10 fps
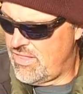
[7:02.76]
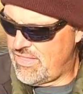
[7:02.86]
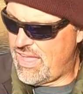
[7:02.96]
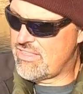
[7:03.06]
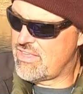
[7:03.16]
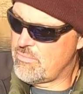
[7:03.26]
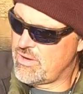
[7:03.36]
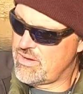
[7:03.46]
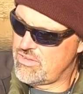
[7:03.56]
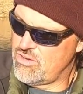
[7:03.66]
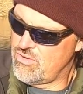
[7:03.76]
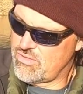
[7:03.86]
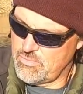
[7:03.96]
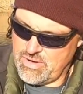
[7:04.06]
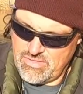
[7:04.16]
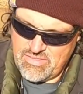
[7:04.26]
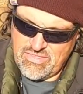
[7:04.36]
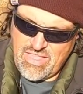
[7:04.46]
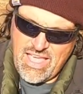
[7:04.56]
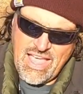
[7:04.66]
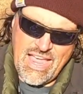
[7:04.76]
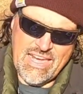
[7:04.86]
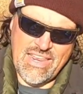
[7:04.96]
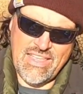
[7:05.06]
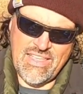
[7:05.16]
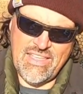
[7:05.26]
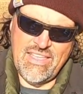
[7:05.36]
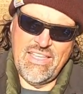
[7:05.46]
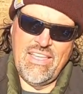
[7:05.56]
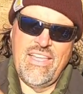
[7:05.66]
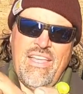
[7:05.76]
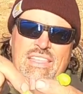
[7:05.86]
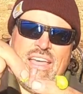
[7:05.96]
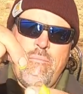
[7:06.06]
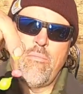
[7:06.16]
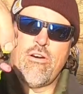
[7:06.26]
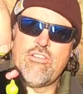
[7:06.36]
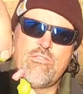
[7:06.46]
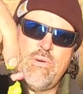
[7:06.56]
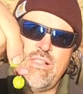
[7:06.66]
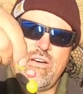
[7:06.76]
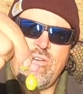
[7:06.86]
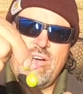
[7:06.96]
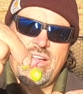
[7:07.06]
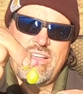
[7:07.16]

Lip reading: Last thing I'm gonna do is I'm gonna slide that marshmallow